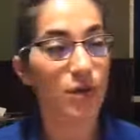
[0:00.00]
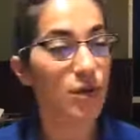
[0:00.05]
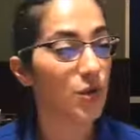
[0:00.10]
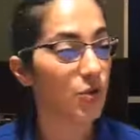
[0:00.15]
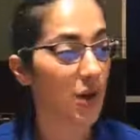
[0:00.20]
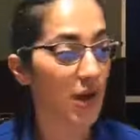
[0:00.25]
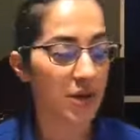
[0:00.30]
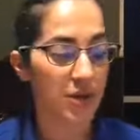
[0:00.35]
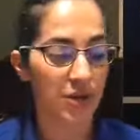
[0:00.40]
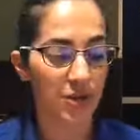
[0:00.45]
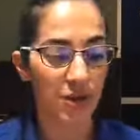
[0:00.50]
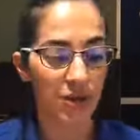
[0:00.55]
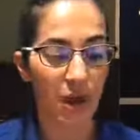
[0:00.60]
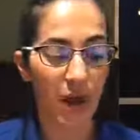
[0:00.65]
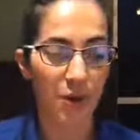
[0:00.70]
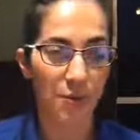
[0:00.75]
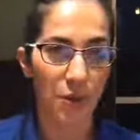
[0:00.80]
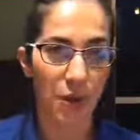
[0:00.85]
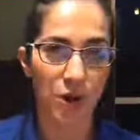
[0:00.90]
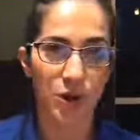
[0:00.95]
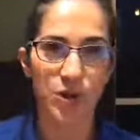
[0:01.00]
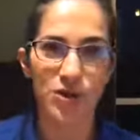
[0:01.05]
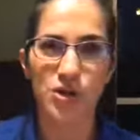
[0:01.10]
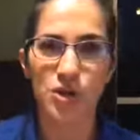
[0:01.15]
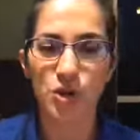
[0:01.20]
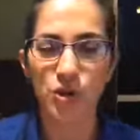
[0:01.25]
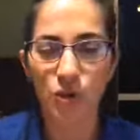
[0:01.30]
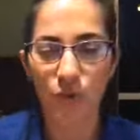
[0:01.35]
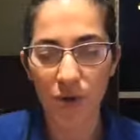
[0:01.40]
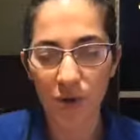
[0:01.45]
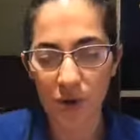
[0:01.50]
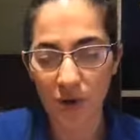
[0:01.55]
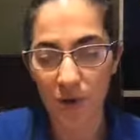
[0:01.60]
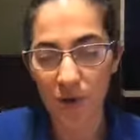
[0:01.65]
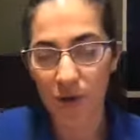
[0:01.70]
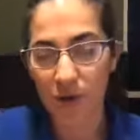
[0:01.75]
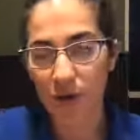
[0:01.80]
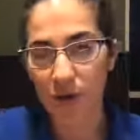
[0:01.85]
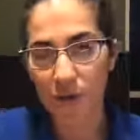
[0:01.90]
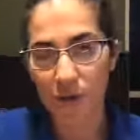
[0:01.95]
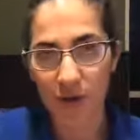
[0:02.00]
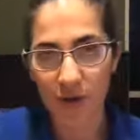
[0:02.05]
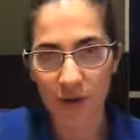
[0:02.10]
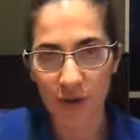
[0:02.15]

Great. Our margarita. So you want to go a little bit